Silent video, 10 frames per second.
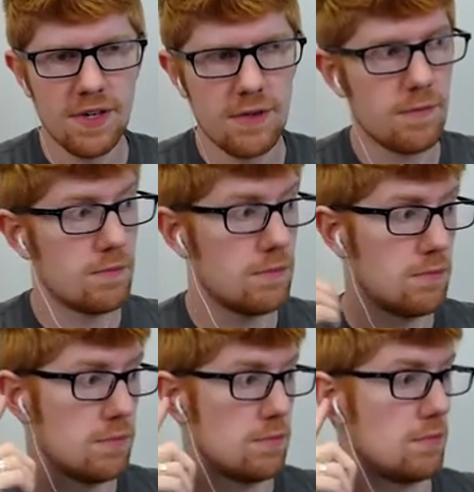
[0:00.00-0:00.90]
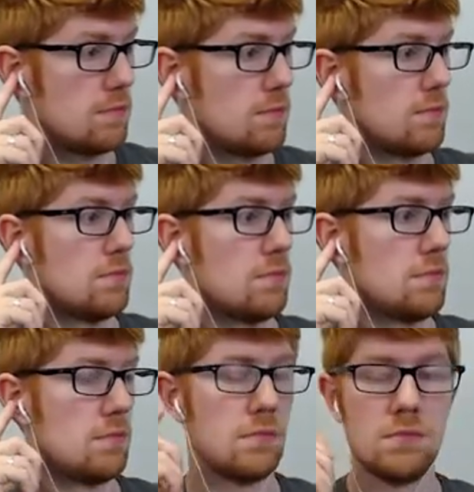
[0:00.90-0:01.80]

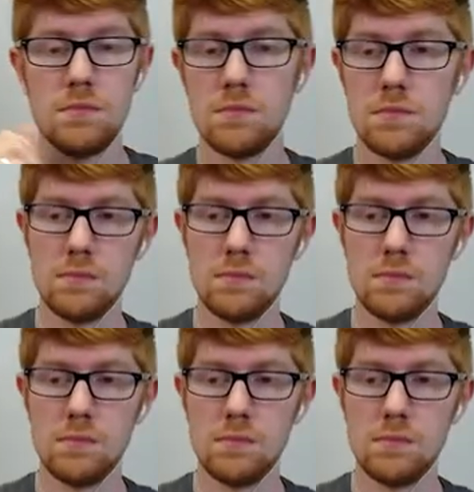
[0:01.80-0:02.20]
[no speech]